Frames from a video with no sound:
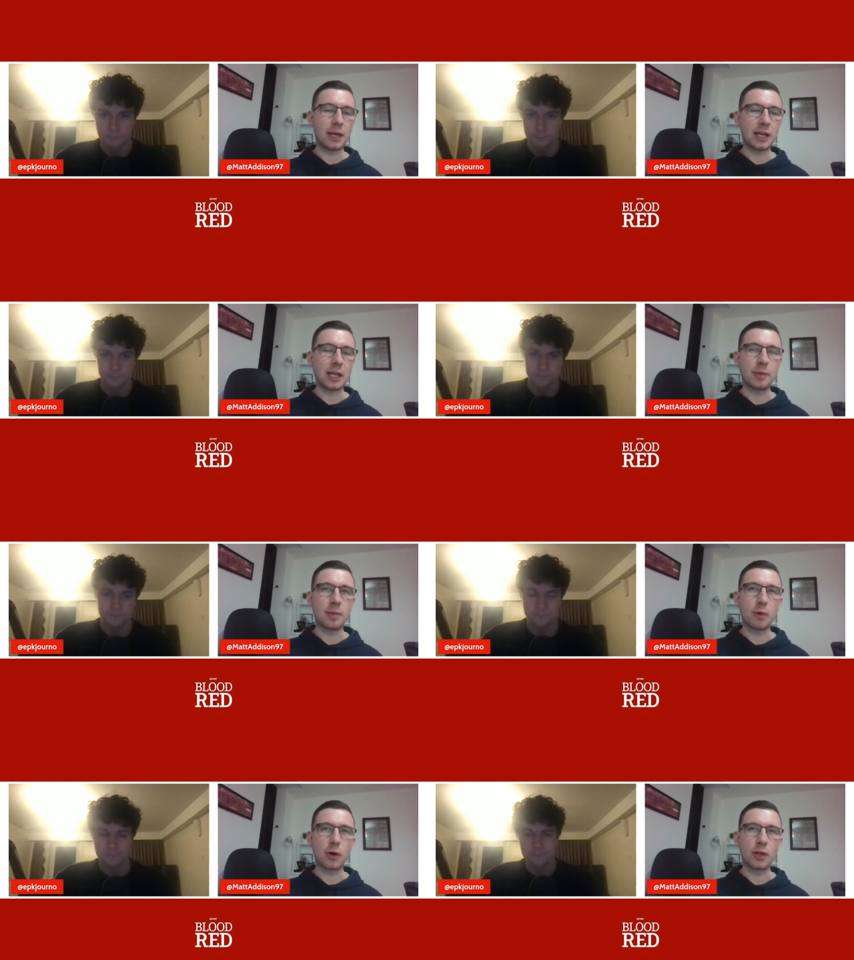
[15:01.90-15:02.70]
Speaker 1: a little bit
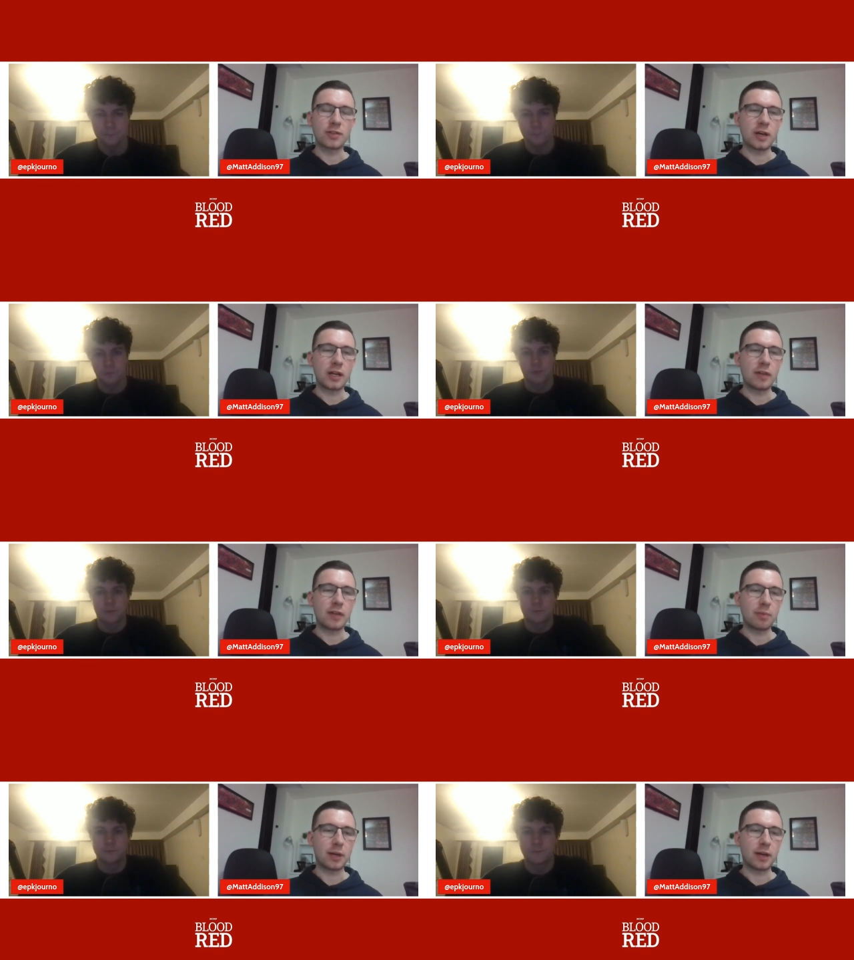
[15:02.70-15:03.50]
more concerned if
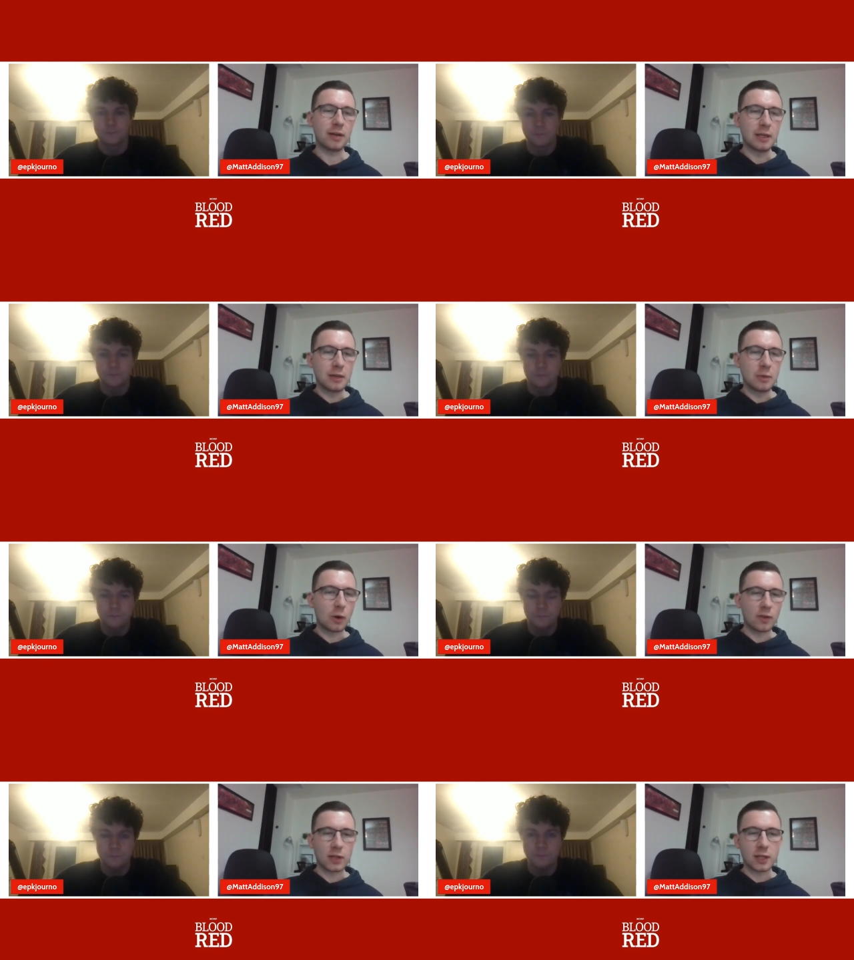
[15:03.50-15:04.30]
he'd been one
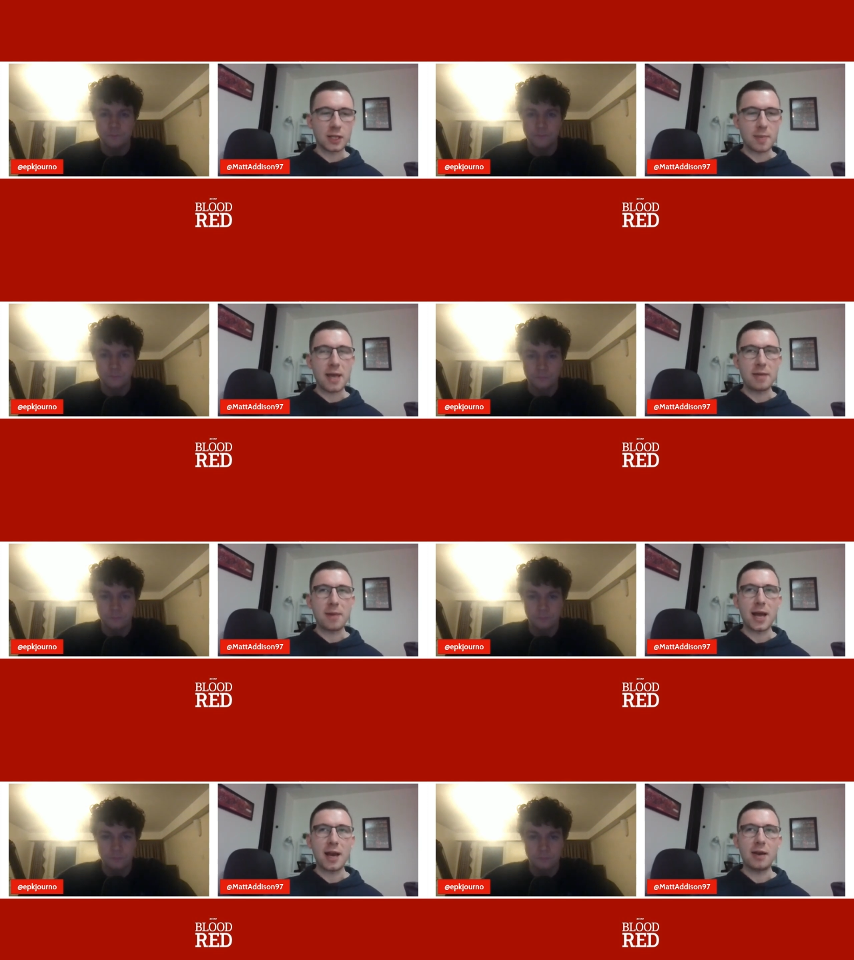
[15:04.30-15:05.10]
of the, the main
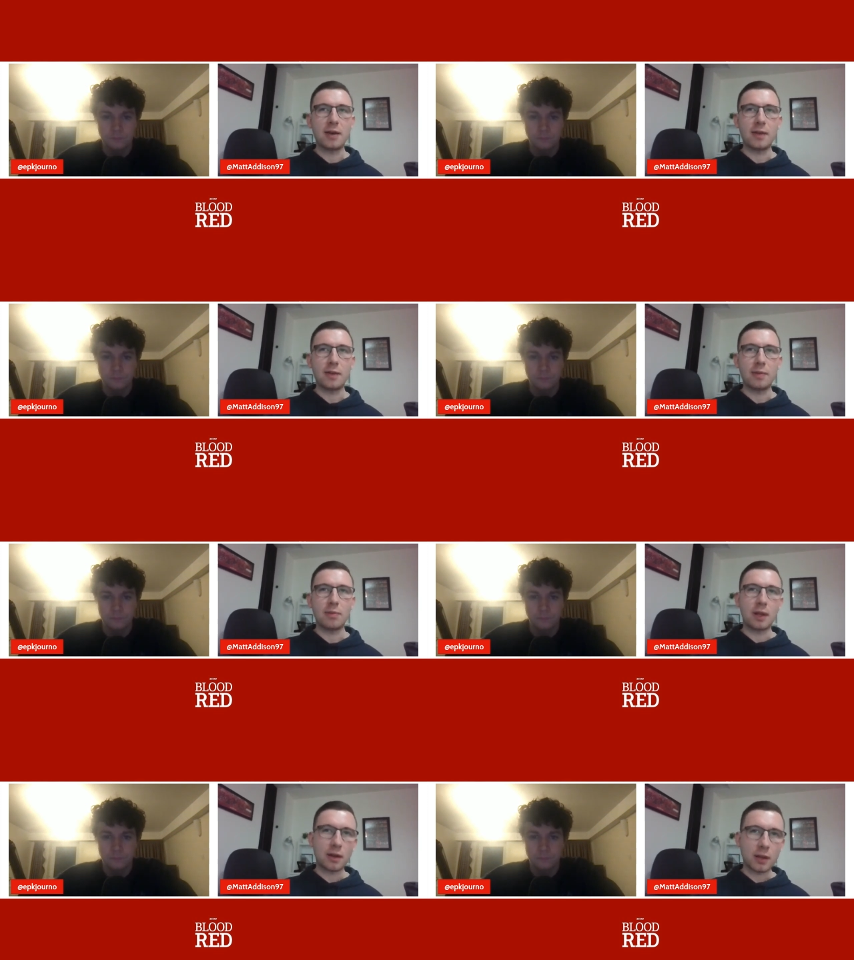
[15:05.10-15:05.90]
men and,
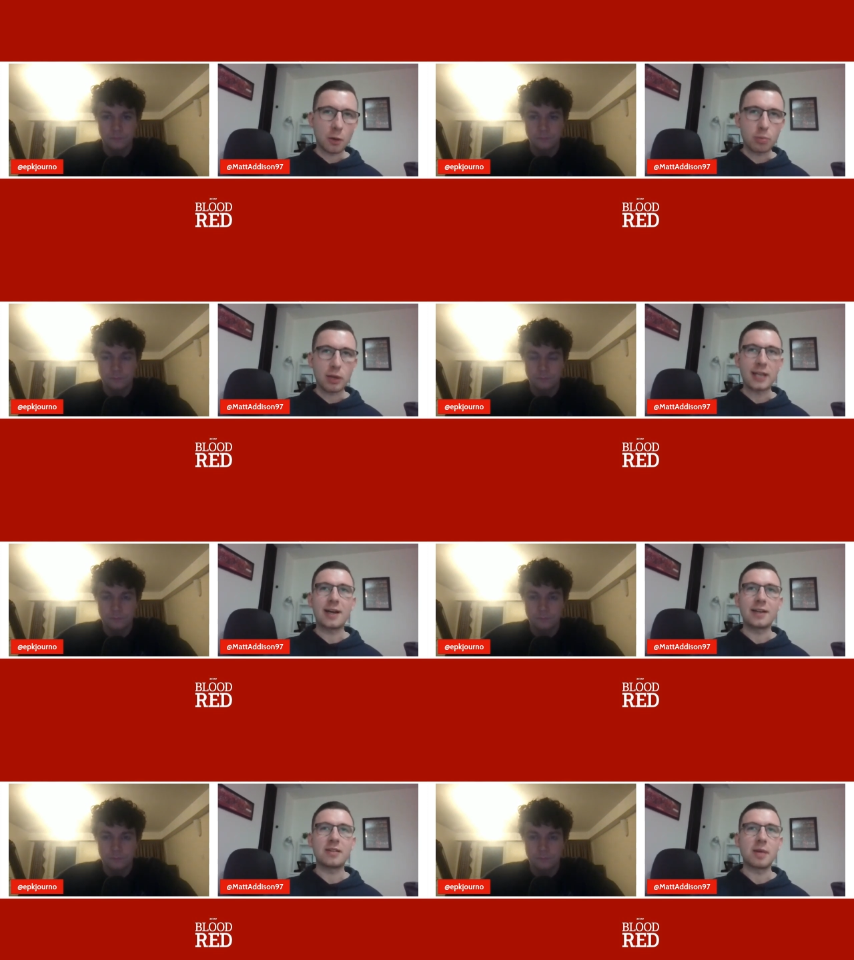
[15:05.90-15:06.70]
you know played
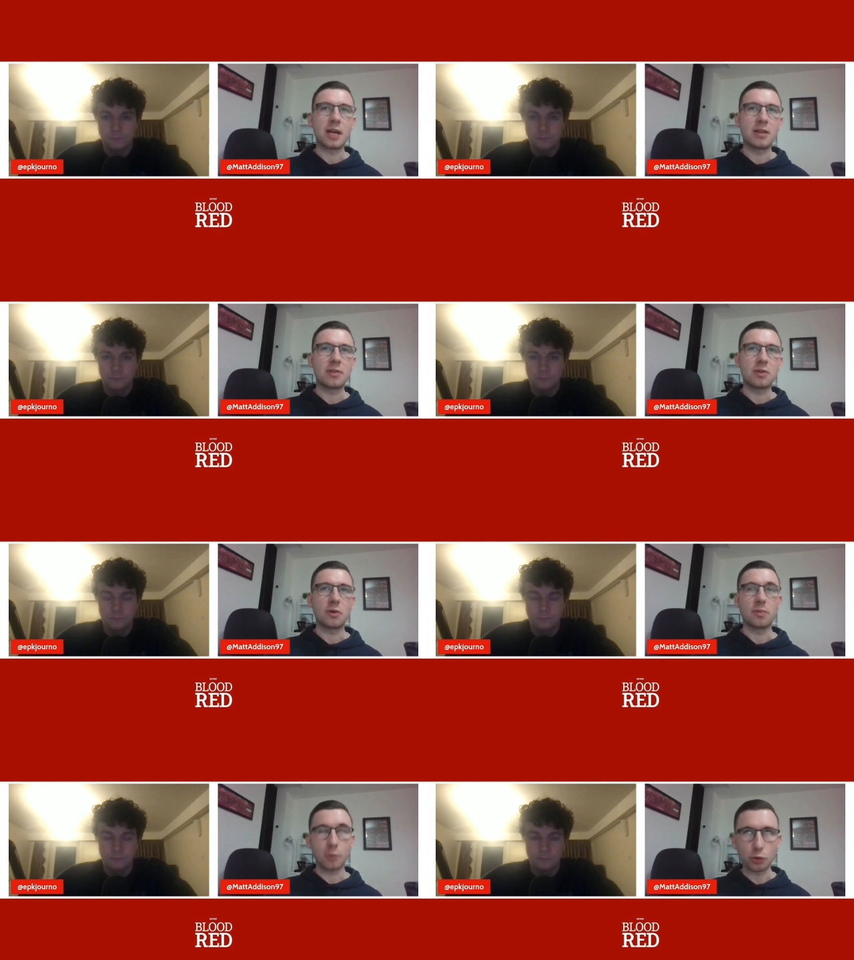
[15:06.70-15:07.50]
90 minutes or
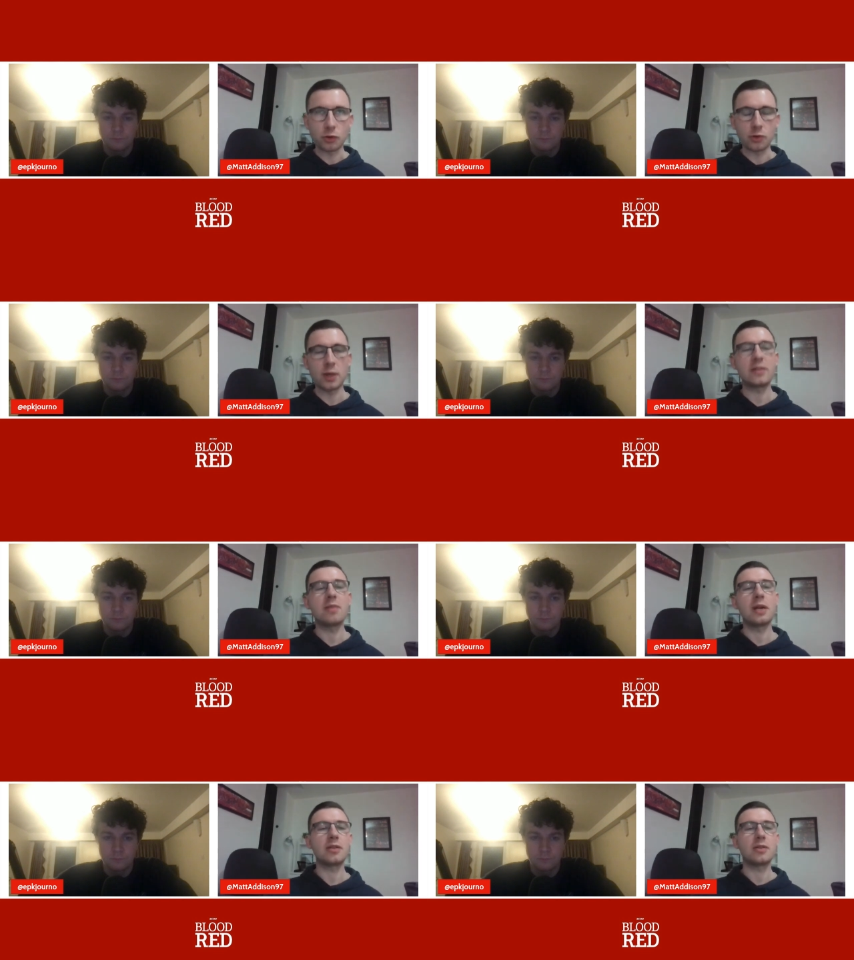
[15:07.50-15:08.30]
120
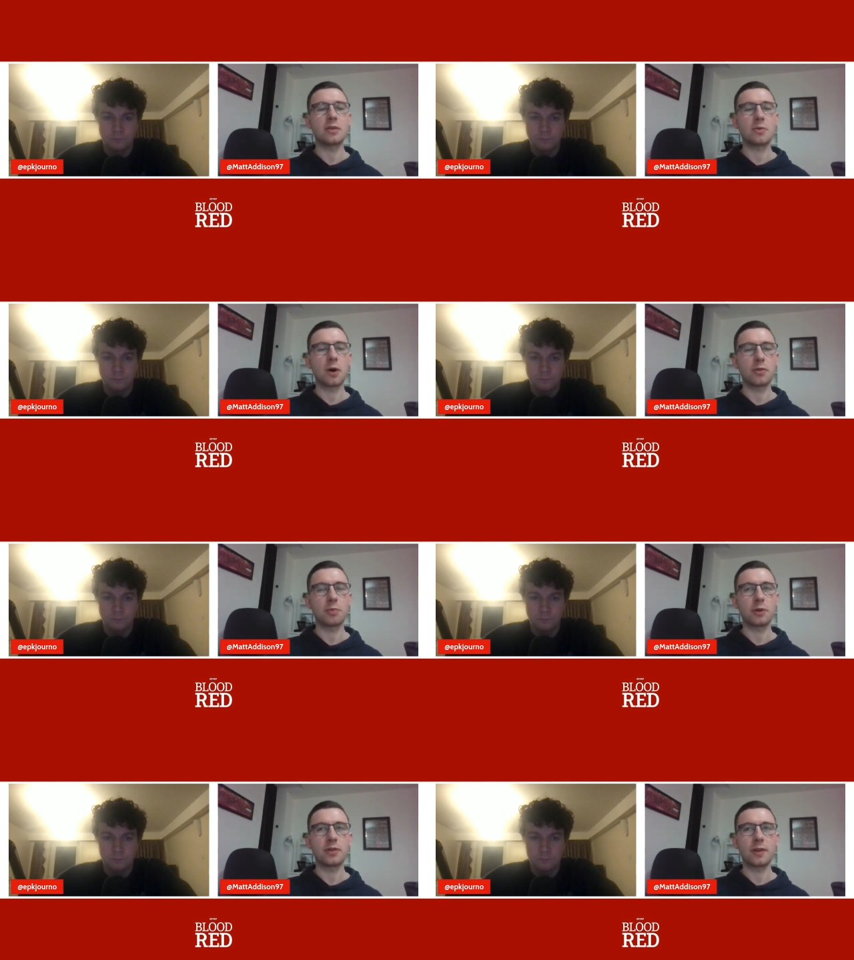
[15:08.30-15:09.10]
minutes as it was
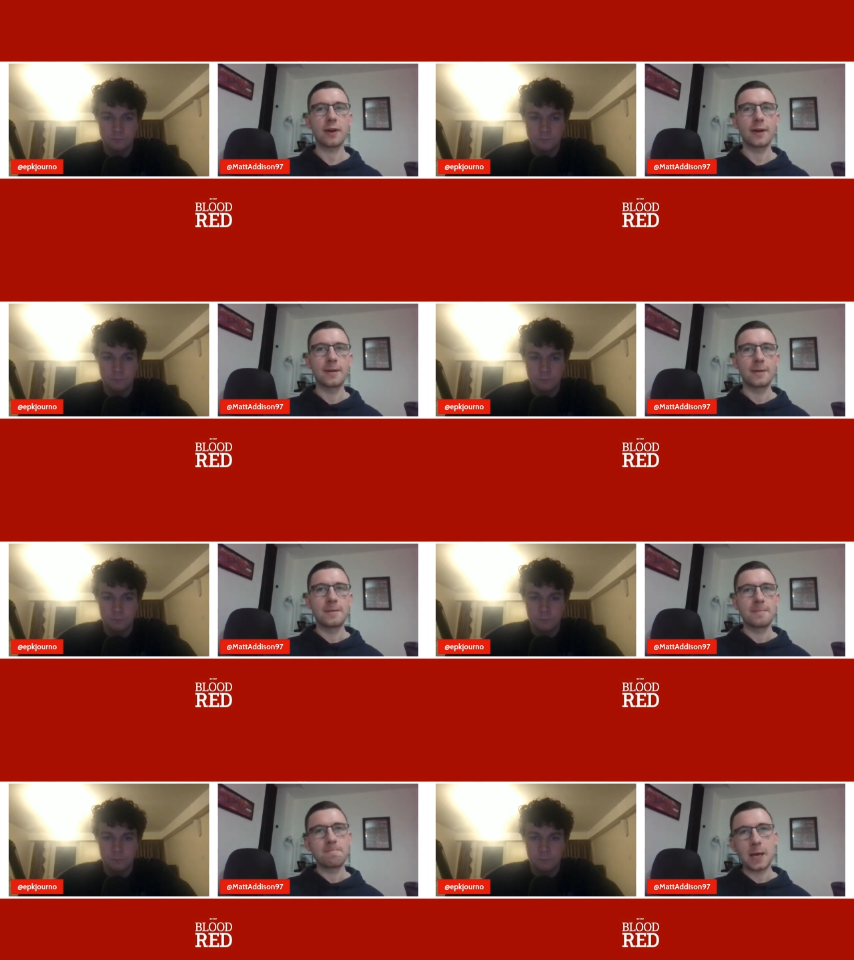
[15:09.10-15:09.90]
but uh,
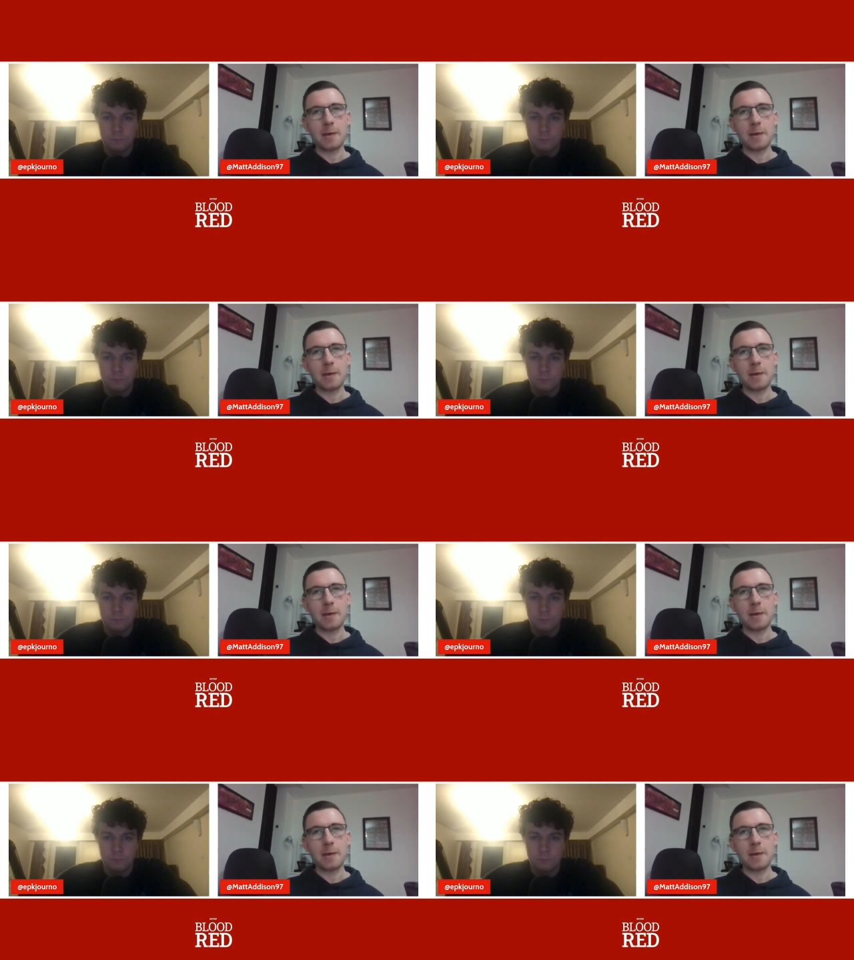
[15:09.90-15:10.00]
yeah,